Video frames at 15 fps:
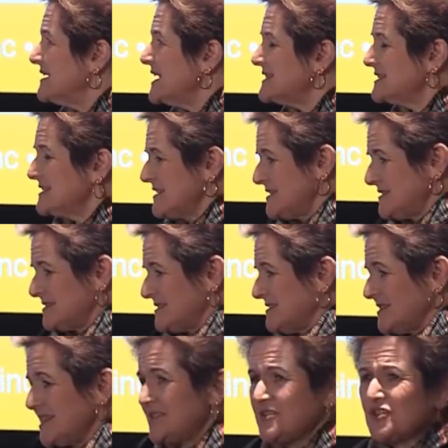
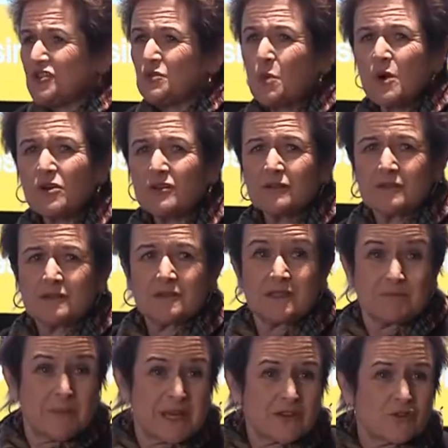It's just words
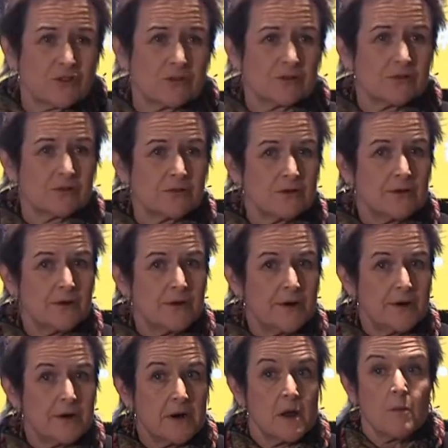and pictures.
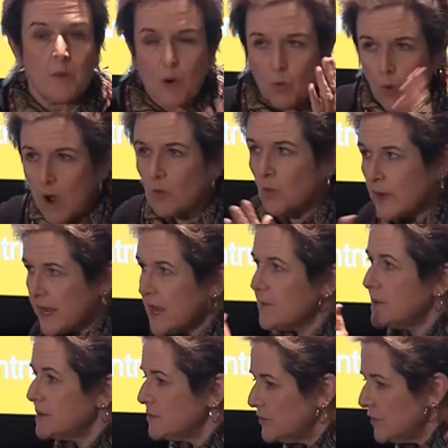But what we have
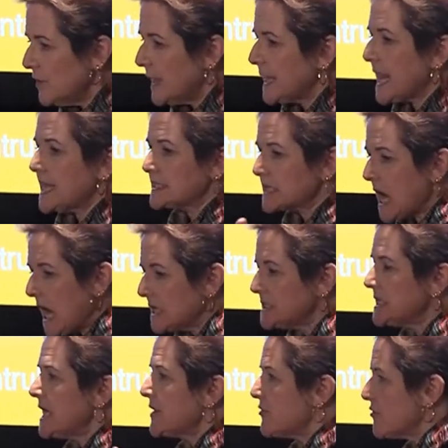been doing as
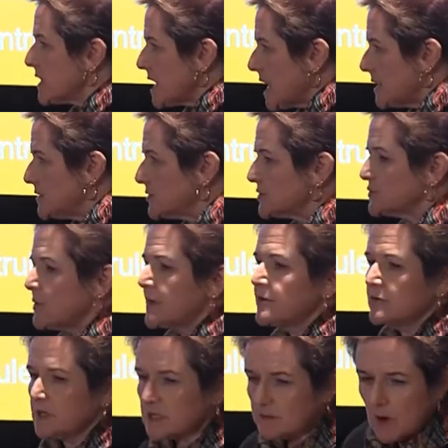content creators,
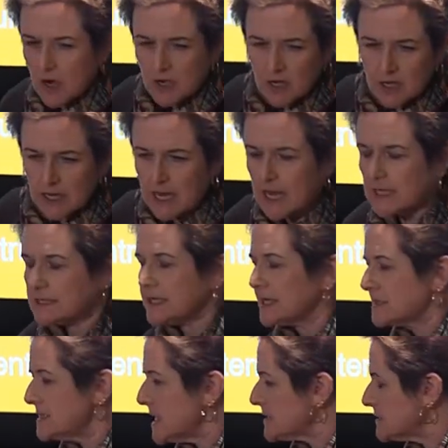whether it's marketing
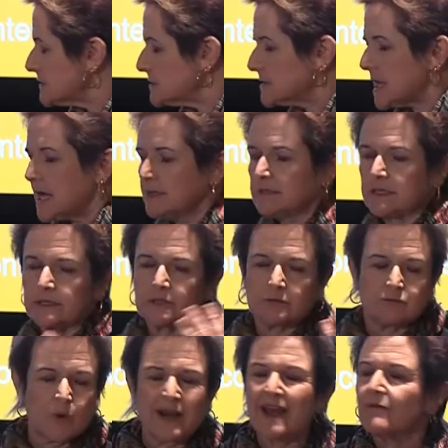content, technical content,
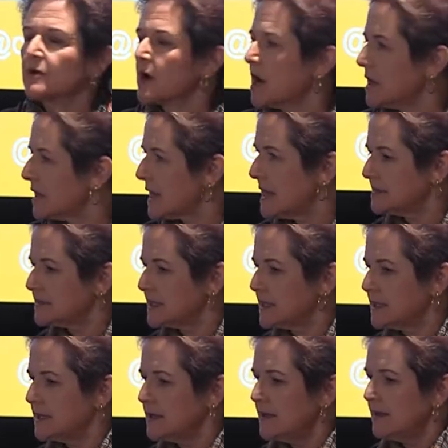whatever kind of
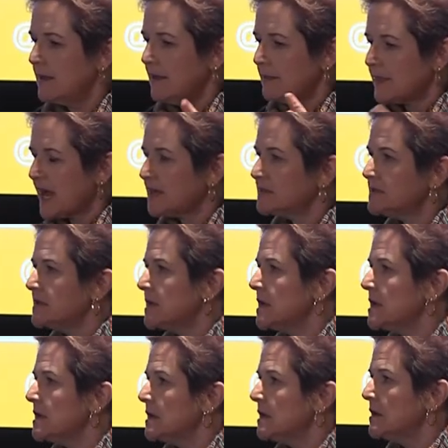content, that's the
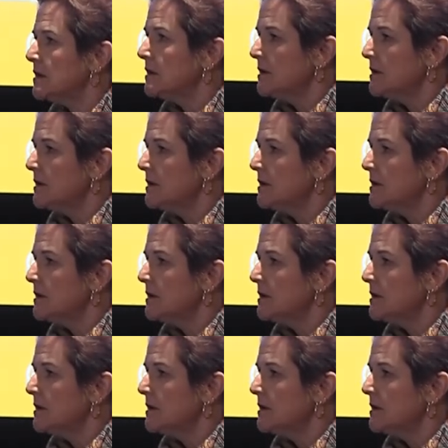key.